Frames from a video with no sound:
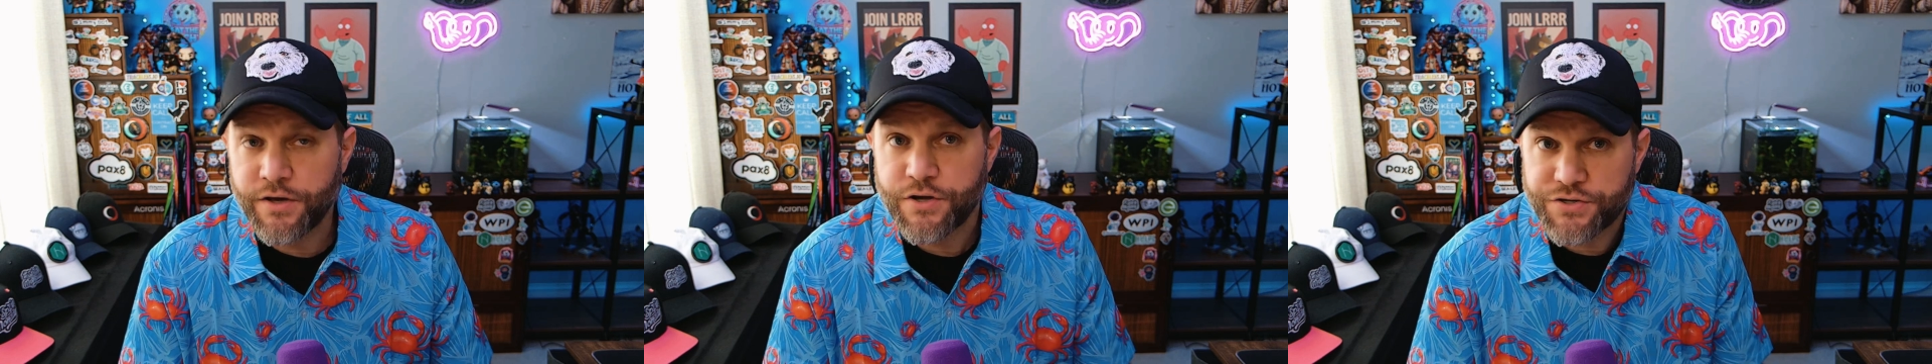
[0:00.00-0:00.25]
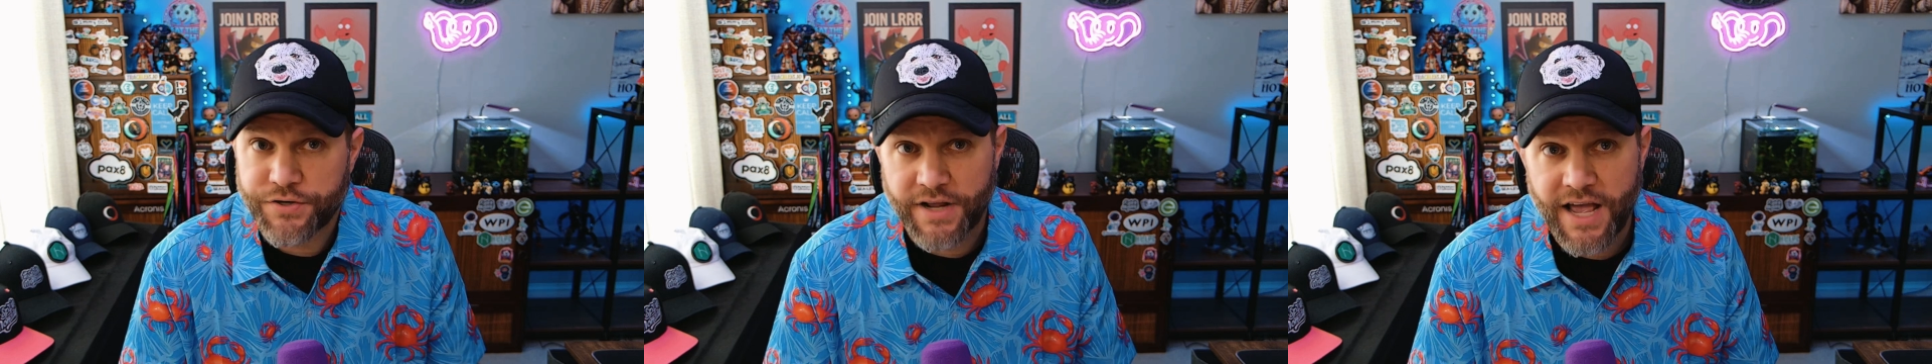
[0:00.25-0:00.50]

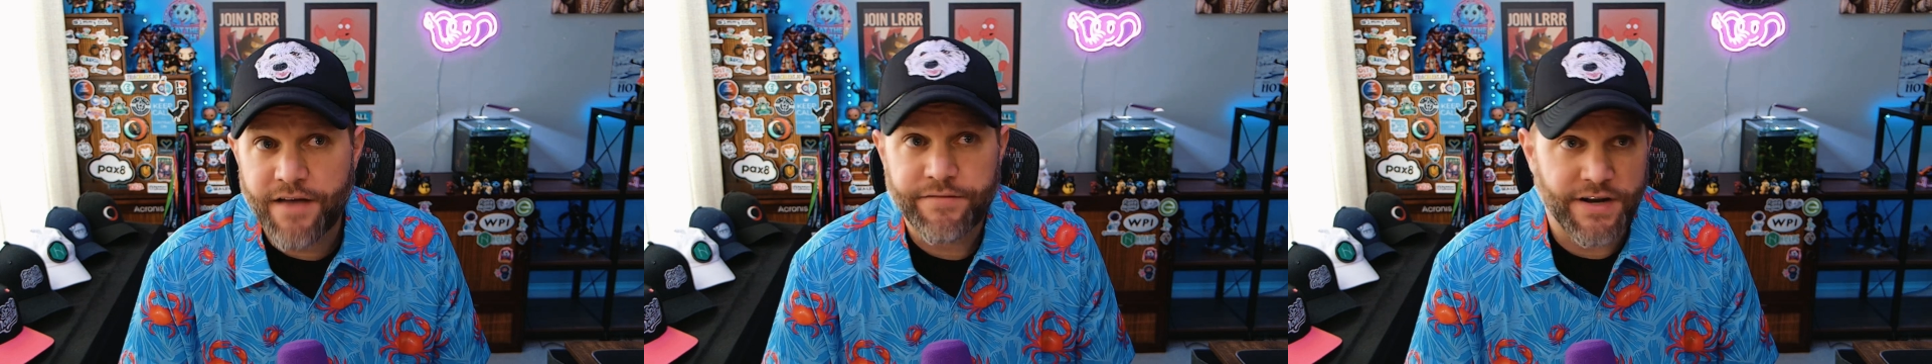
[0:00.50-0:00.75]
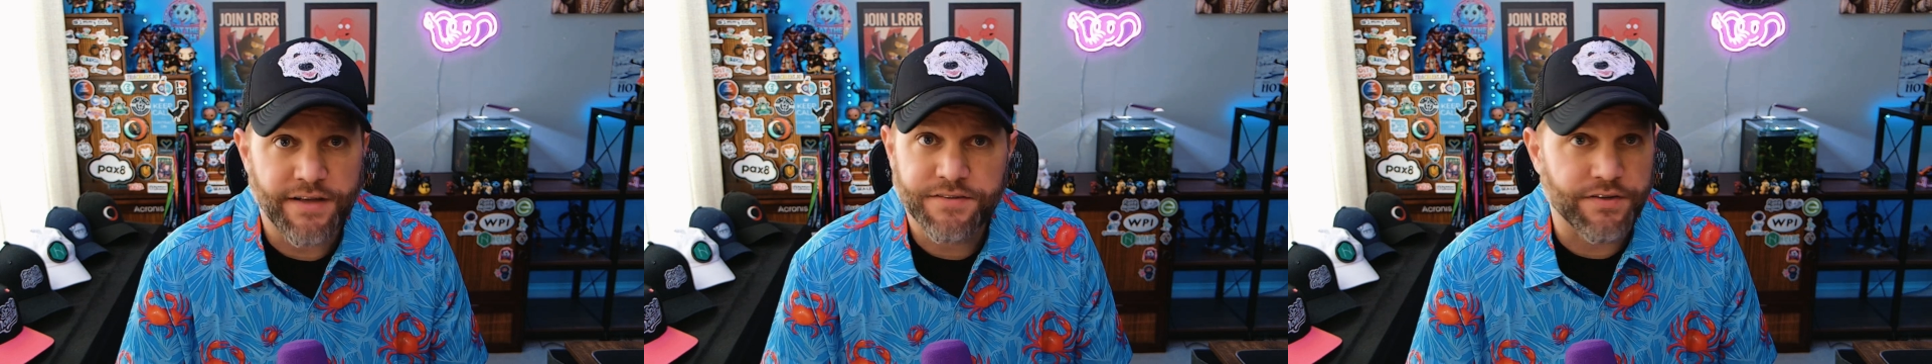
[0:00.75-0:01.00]
should have
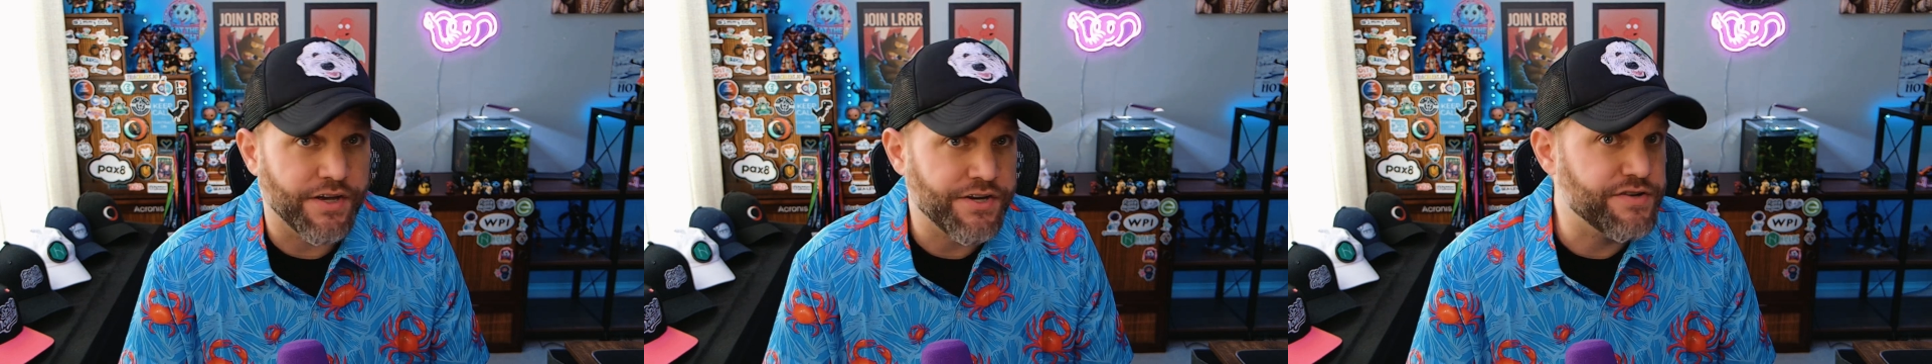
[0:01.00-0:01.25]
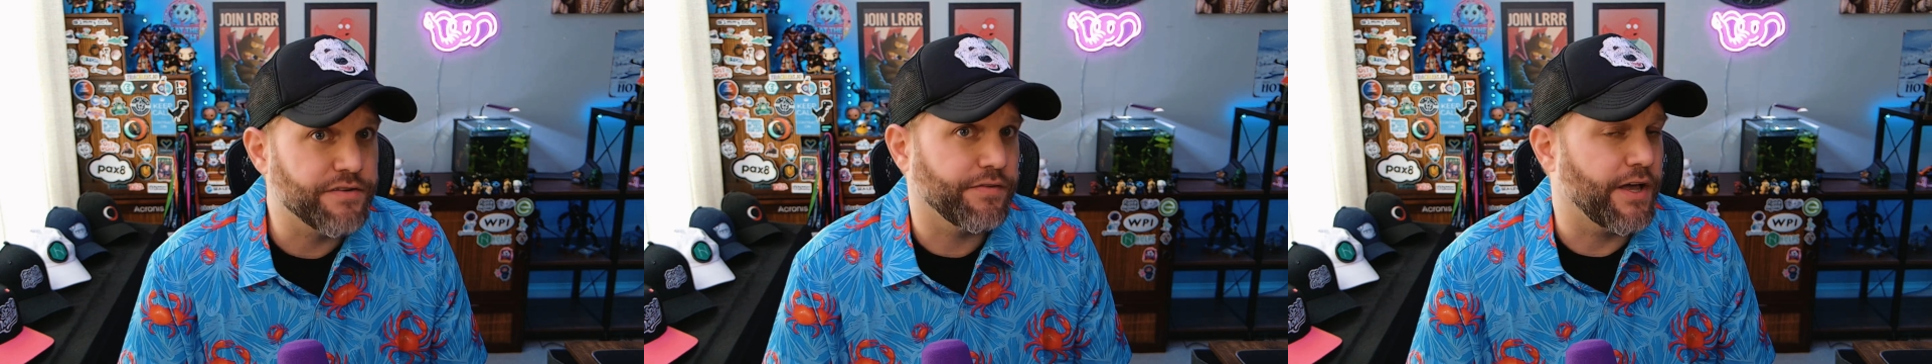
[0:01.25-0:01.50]
an
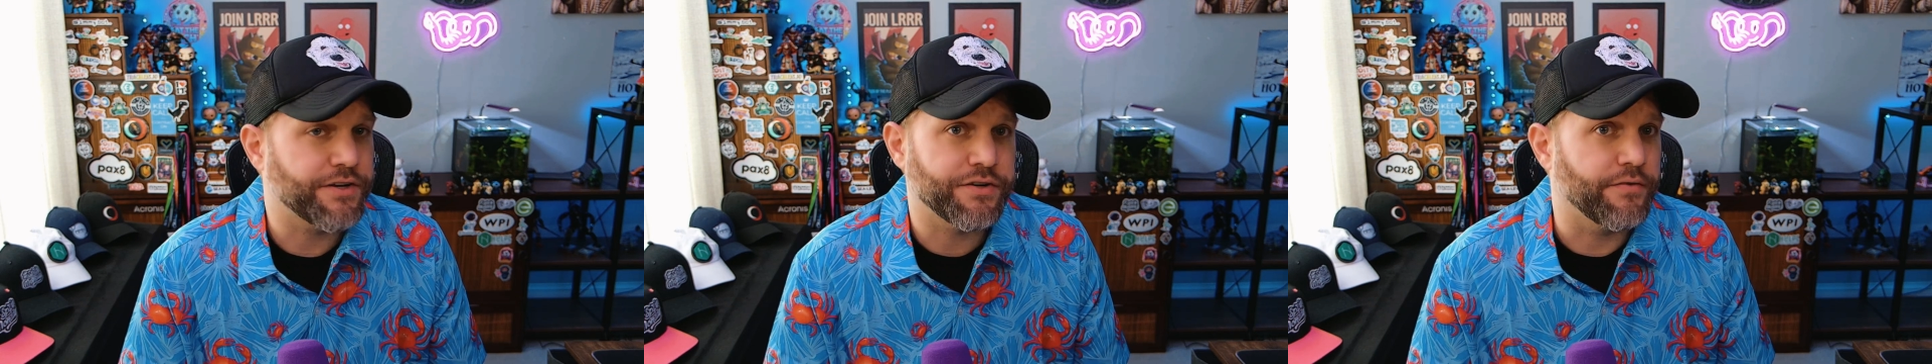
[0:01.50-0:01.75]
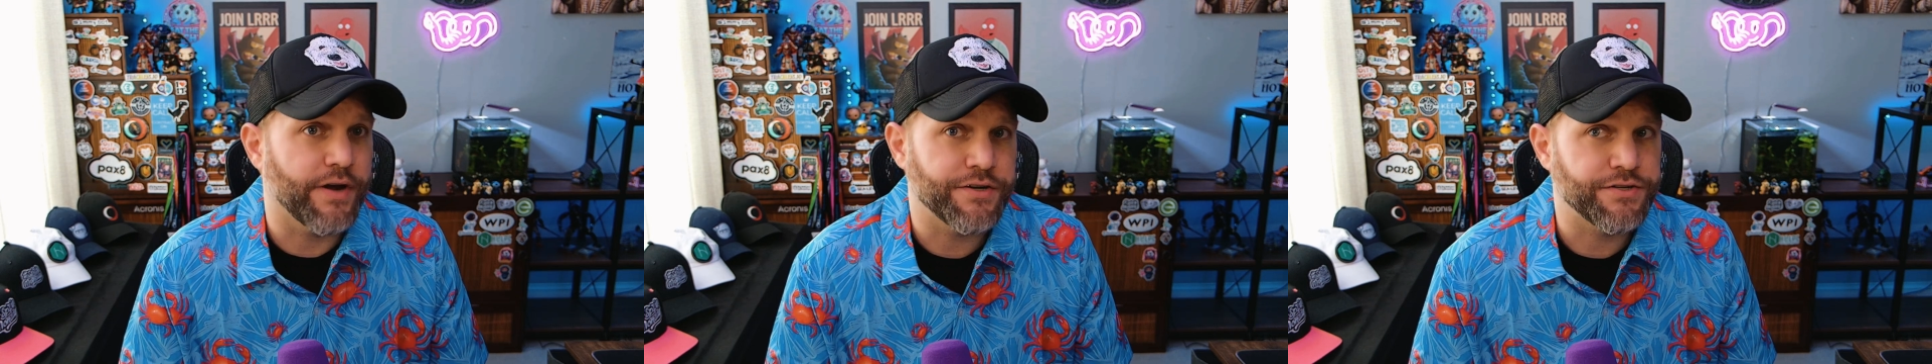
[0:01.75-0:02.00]
escalation
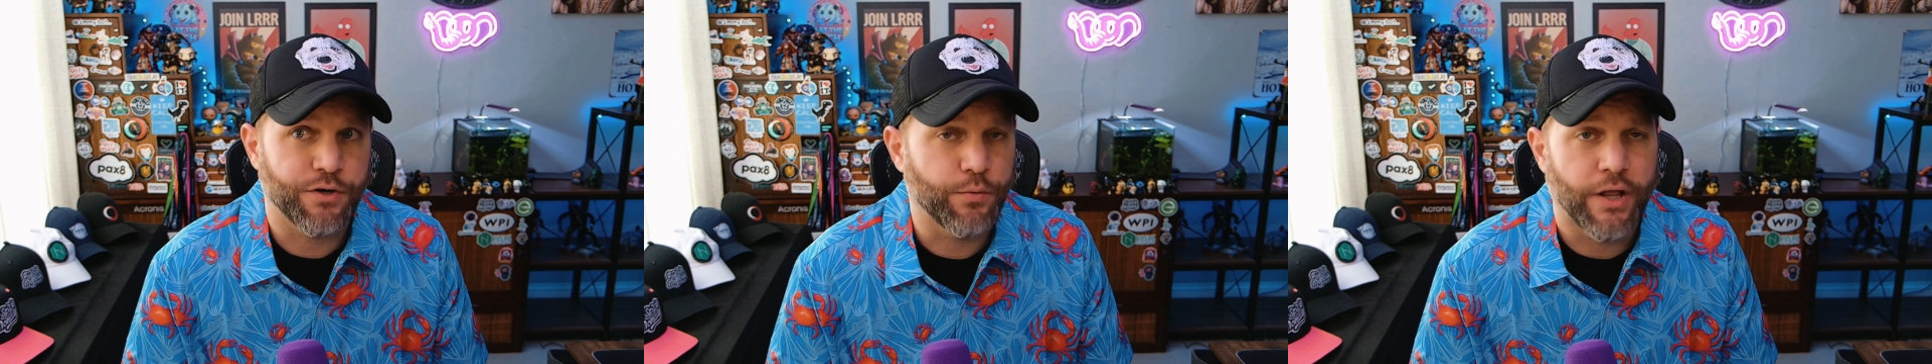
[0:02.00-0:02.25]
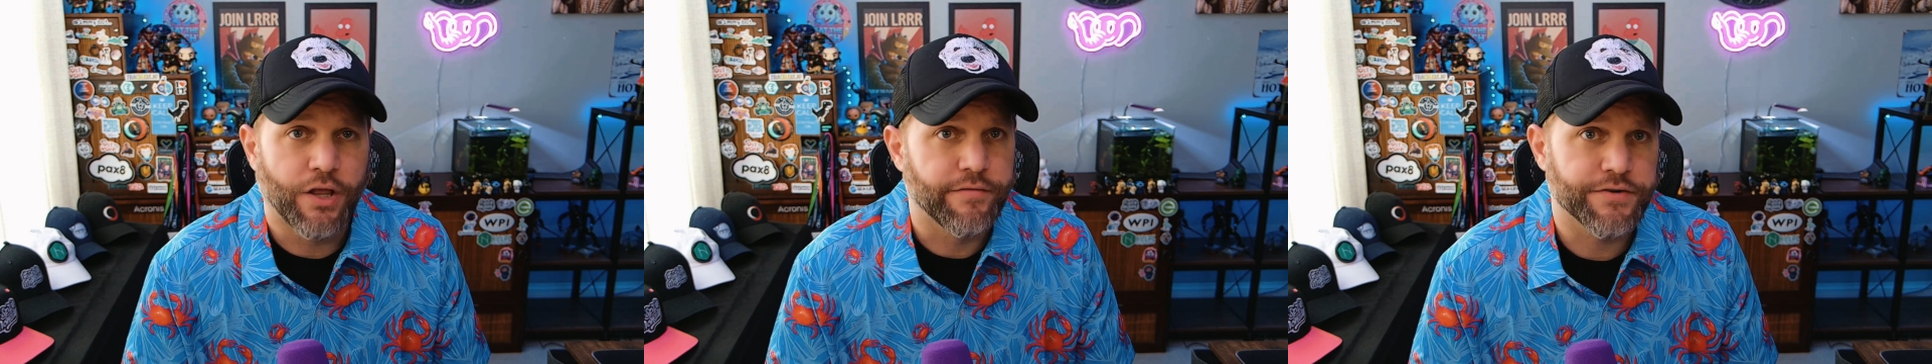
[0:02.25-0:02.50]
deflection ratio
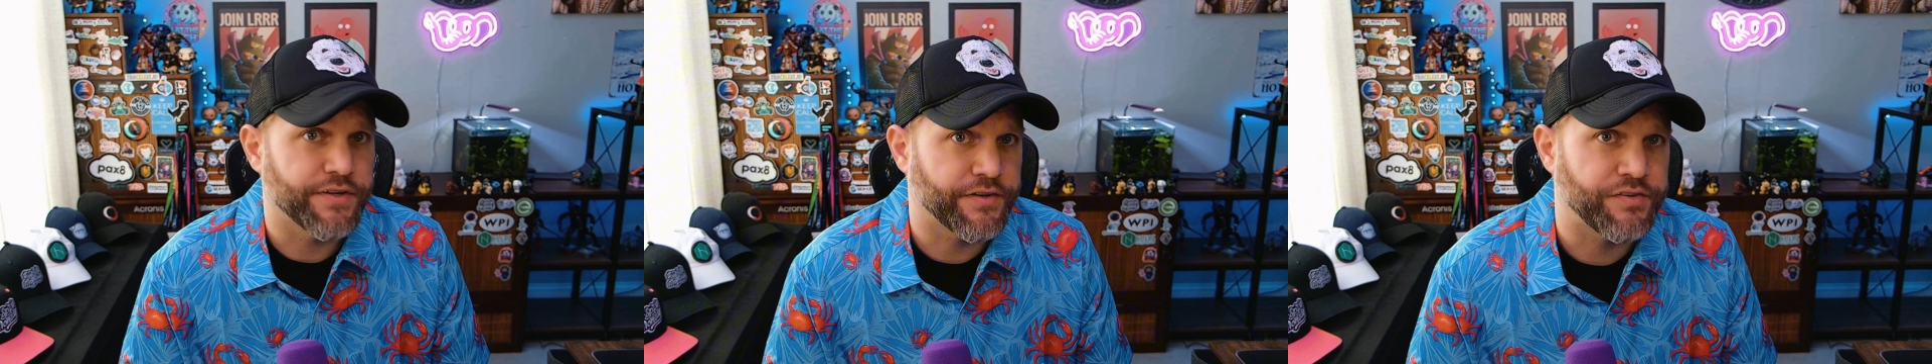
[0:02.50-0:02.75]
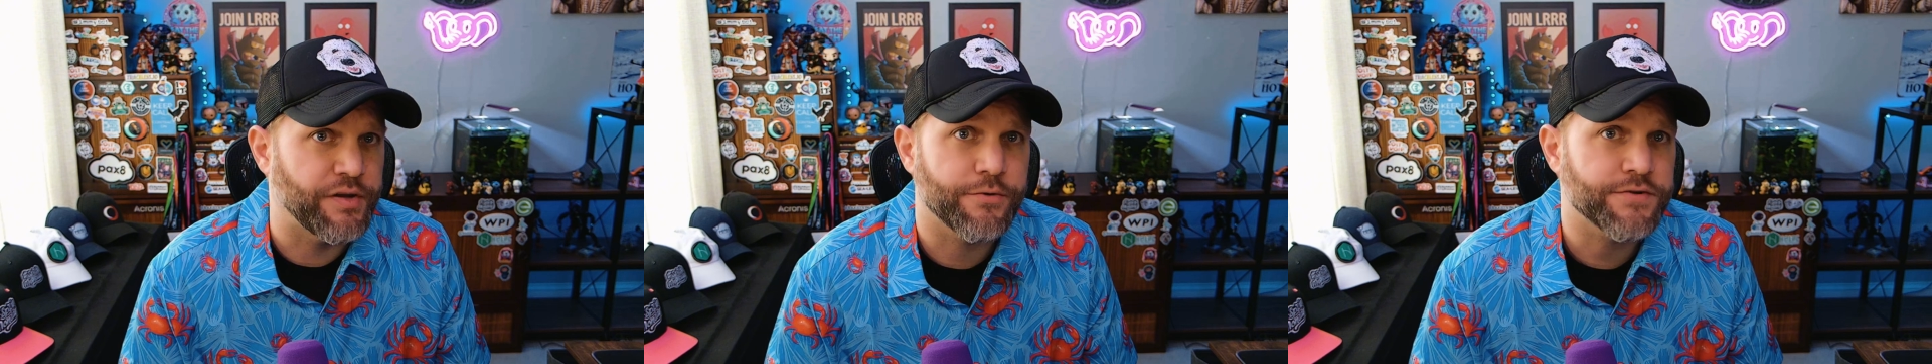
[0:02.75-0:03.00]
well over
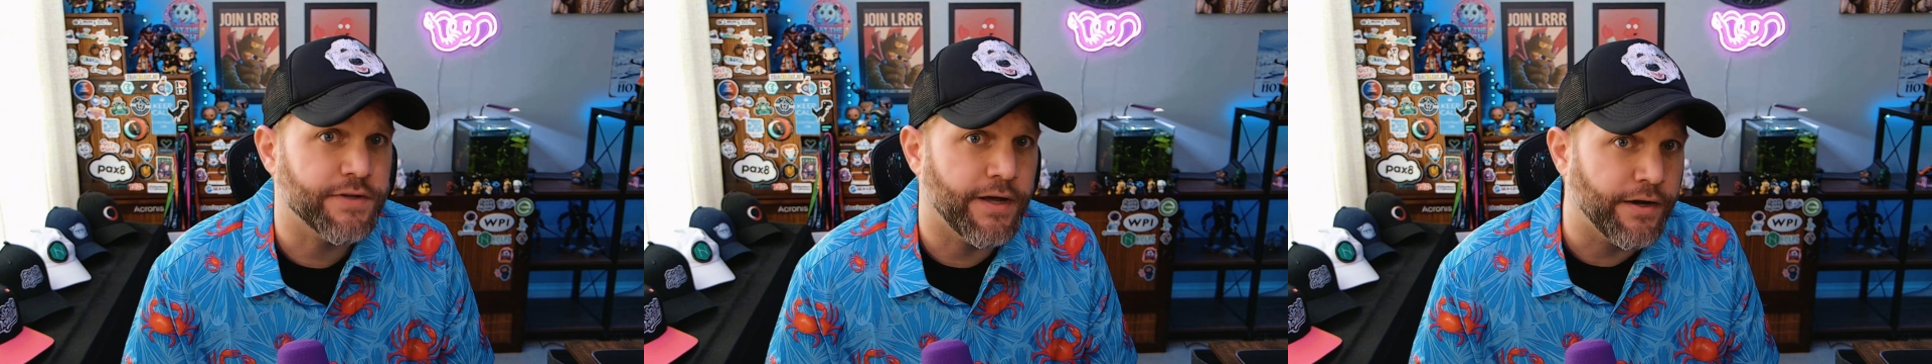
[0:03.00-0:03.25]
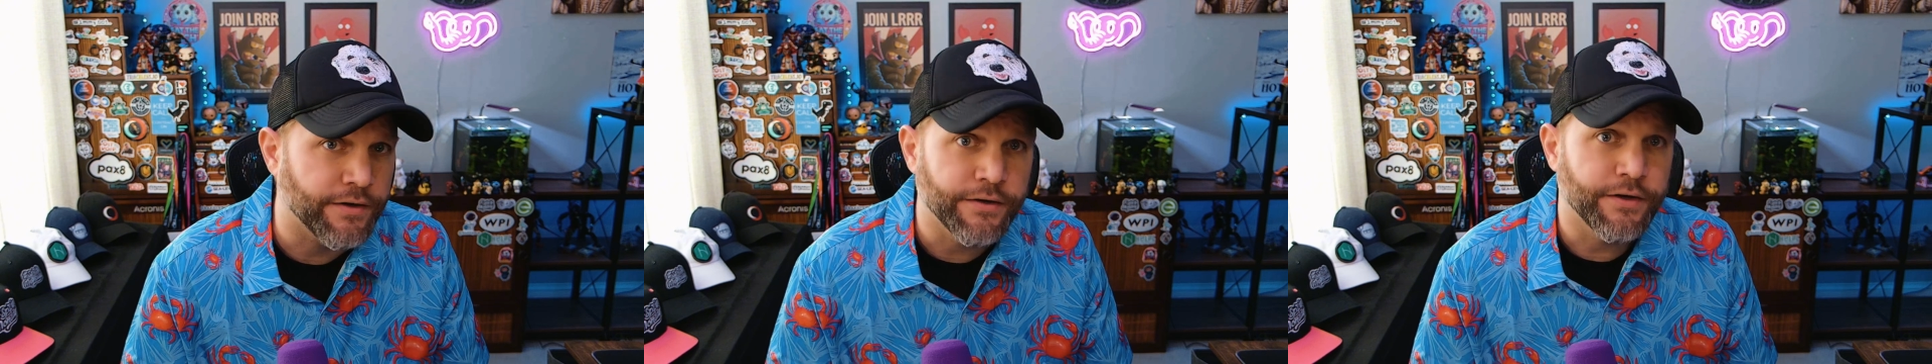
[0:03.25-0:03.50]
60%.